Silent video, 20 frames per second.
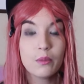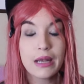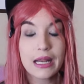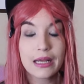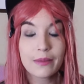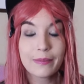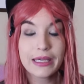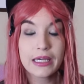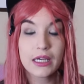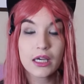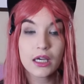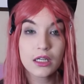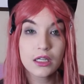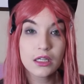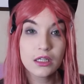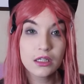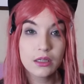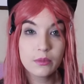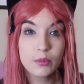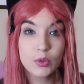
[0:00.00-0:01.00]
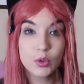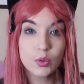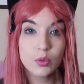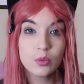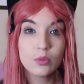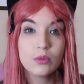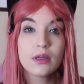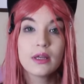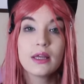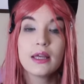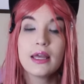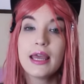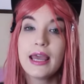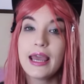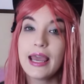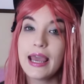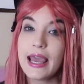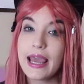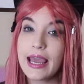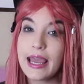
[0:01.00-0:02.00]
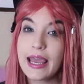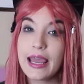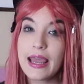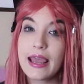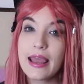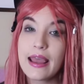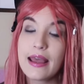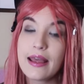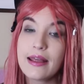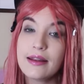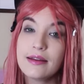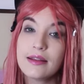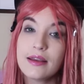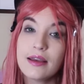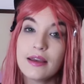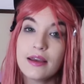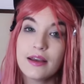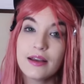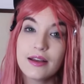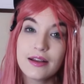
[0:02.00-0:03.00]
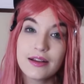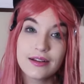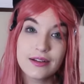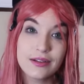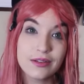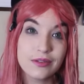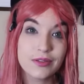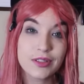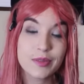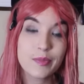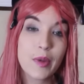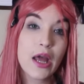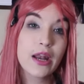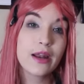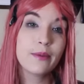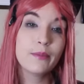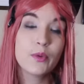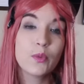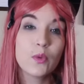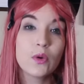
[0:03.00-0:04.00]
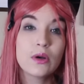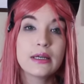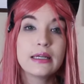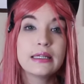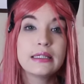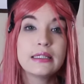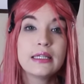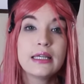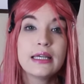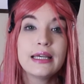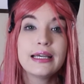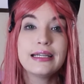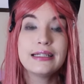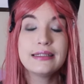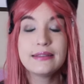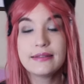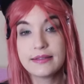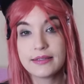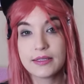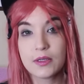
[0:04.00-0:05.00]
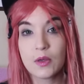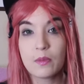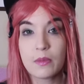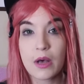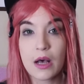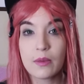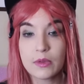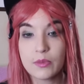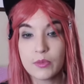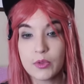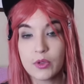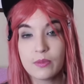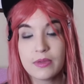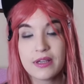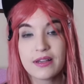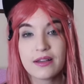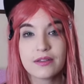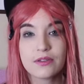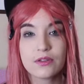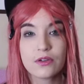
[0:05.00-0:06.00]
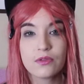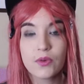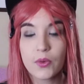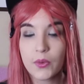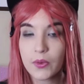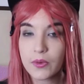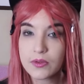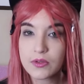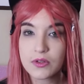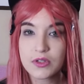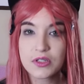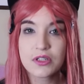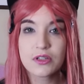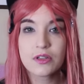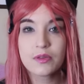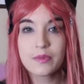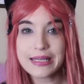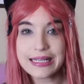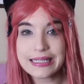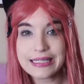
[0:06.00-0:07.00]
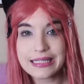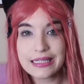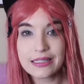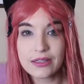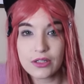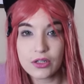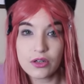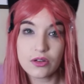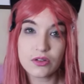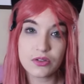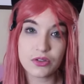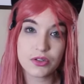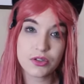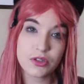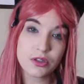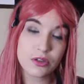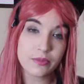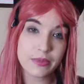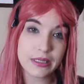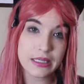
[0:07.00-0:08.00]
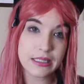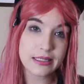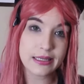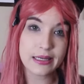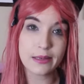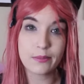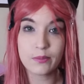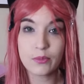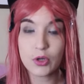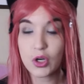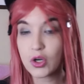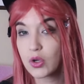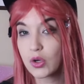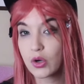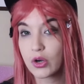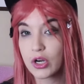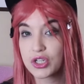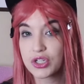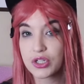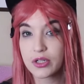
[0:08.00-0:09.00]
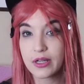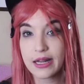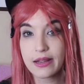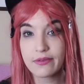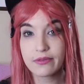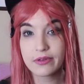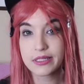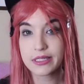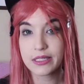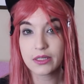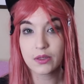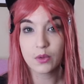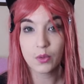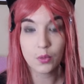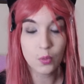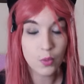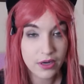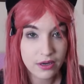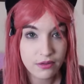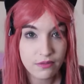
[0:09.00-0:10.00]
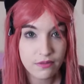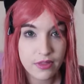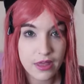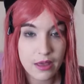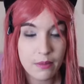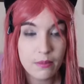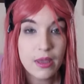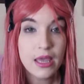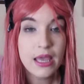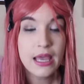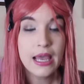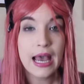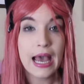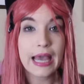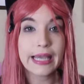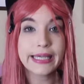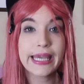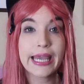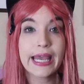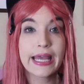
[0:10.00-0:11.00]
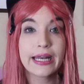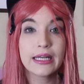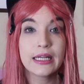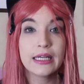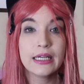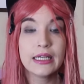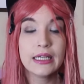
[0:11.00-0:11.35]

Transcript: Blackpink, number 2. And Spot number 1 is still Mamamoo because their vocals are still amazing. The girls are still amazing. I'm girl crushing on every single one of them. I can't